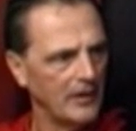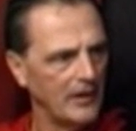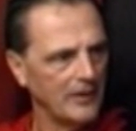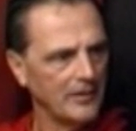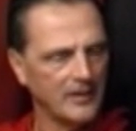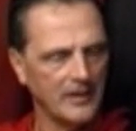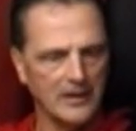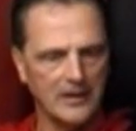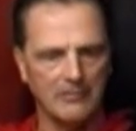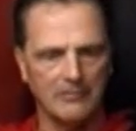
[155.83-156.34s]
I
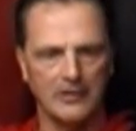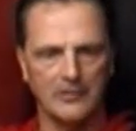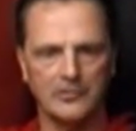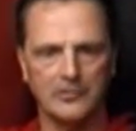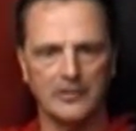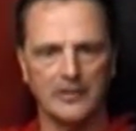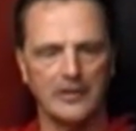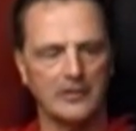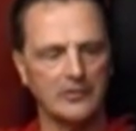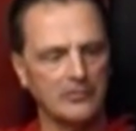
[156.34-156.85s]
think
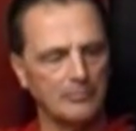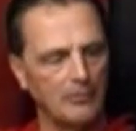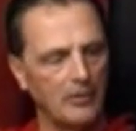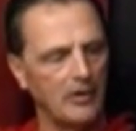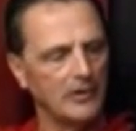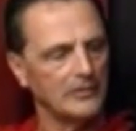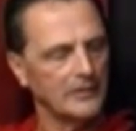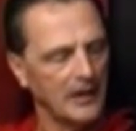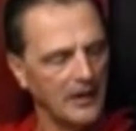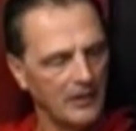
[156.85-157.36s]
eventually in a
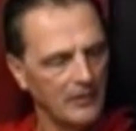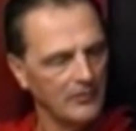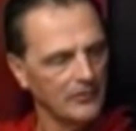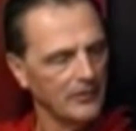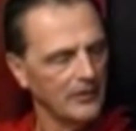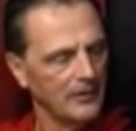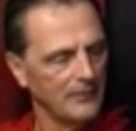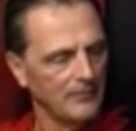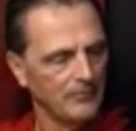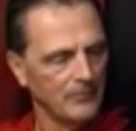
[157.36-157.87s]
small
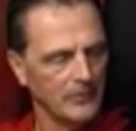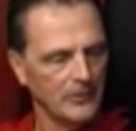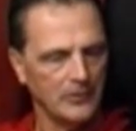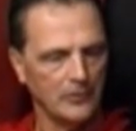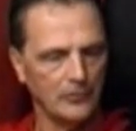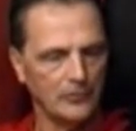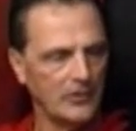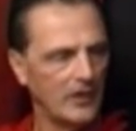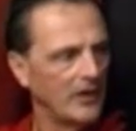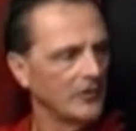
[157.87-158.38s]
town, you
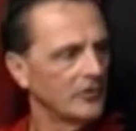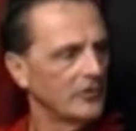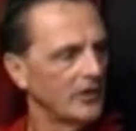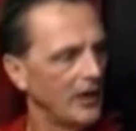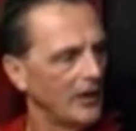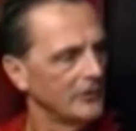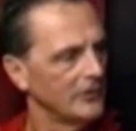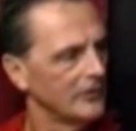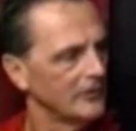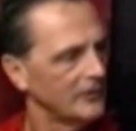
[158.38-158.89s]
know, John
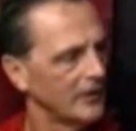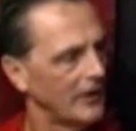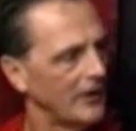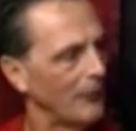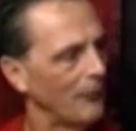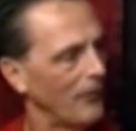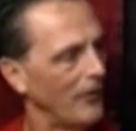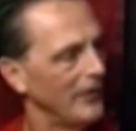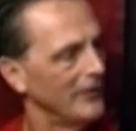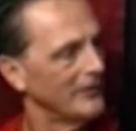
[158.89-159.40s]
Sheldon said
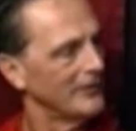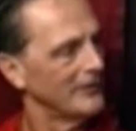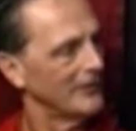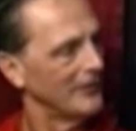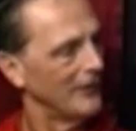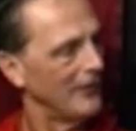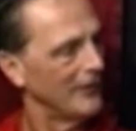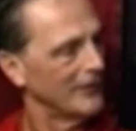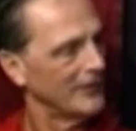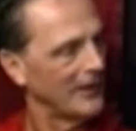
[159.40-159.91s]
it once a
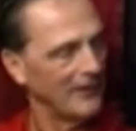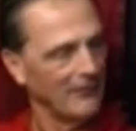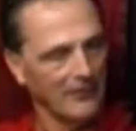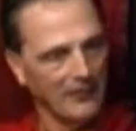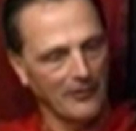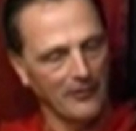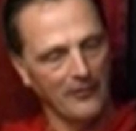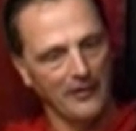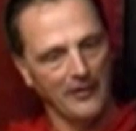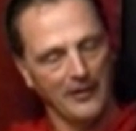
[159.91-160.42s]
long time
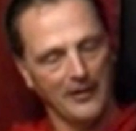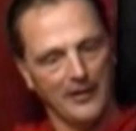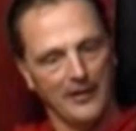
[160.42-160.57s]
ago,